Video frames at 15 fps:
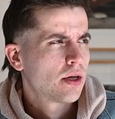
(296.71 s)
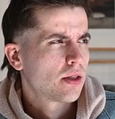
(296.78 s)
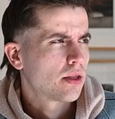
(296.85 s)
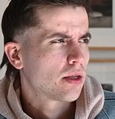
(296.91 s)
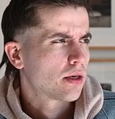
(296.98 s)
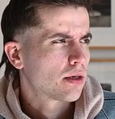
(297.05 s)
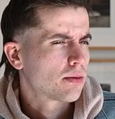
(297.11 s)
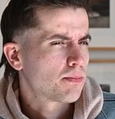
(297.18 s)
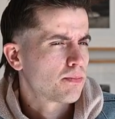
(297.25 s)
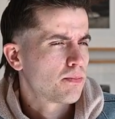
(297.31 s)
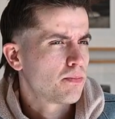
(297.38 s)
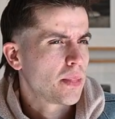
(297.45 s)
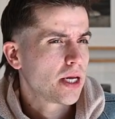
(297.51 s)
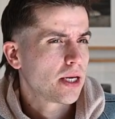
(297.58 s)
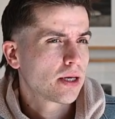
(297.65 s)
the
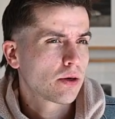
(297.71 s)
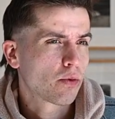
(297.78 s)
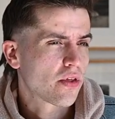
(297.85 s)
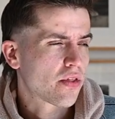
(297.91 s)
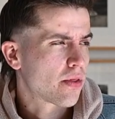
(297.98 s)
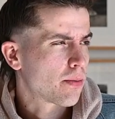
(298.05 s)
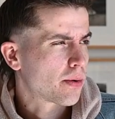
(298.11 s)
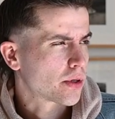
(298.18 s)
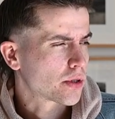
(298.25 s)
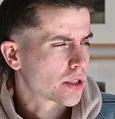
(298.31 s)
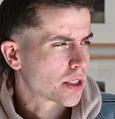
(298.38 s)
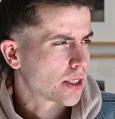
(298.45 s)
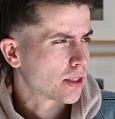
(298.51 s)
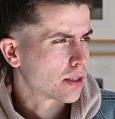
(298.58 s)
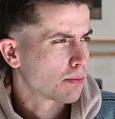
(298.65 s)
meeting with the
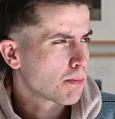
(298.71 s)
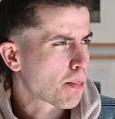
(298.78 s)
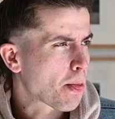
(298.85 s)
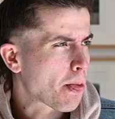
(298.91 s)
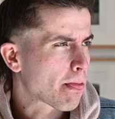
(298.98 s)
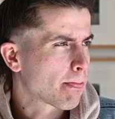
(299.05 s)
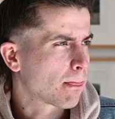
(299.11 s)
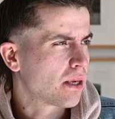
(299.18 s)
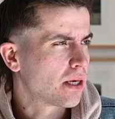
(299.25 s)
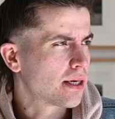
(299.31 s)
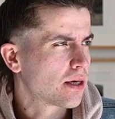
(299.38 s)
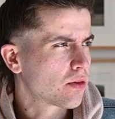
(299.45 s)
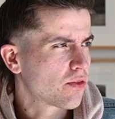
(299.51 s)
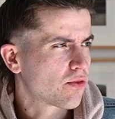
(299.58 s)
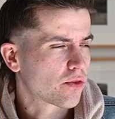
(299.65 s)
person,
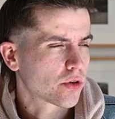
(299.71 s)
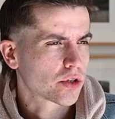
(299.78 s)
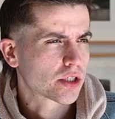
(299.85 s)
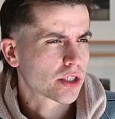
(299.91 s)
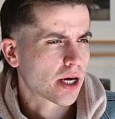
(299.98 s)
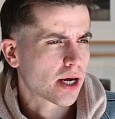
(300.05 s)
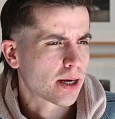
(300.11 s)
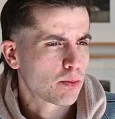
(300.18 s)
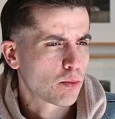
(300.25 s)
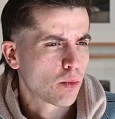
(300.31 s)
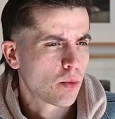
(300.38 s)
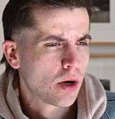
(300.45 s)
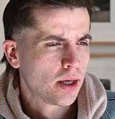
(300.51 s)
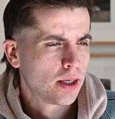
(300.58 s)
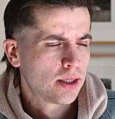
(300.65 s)
the first time.
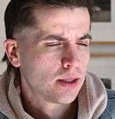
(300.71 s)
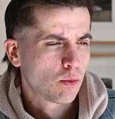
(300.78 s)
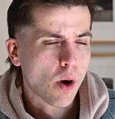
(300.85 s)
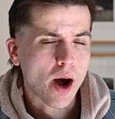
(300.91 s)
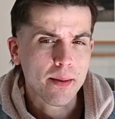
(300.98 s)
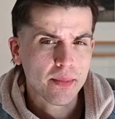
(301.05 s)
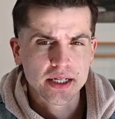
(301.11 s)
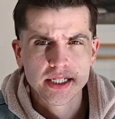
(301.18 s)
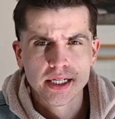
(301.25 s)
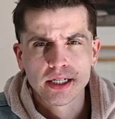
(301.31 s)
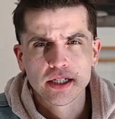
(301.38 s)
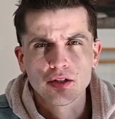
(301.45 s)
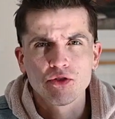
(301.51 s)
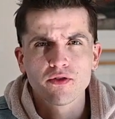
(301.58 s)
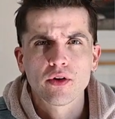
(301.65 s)
Why am I
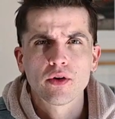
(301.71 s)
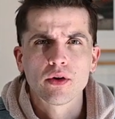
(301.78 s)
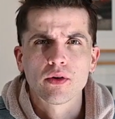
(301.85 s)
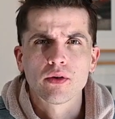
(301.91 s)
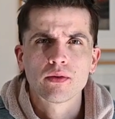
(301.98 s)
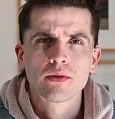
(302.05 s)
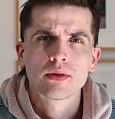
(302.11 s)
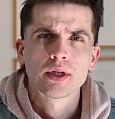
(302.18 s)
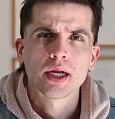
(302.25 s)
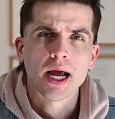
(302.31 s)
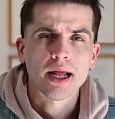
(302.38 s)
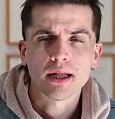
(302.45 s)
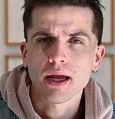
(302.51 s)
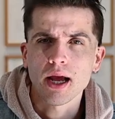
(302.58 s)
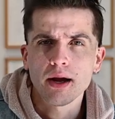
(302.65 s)
taking their photo?
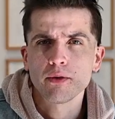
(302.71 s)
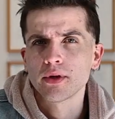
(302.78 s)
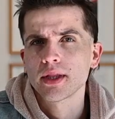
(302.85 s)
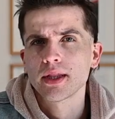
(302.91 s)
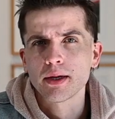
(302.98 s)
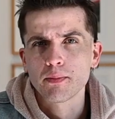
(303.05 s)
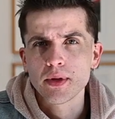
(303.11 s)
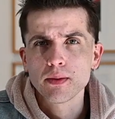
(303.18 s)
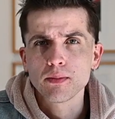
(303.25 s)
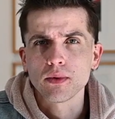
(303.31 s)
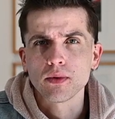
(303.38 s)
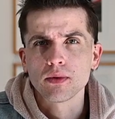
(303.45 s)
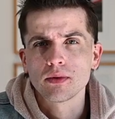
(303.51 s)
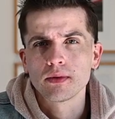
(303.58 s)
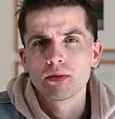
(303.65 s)
I really like
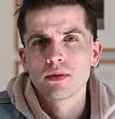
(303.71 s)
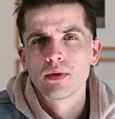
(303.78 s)
people.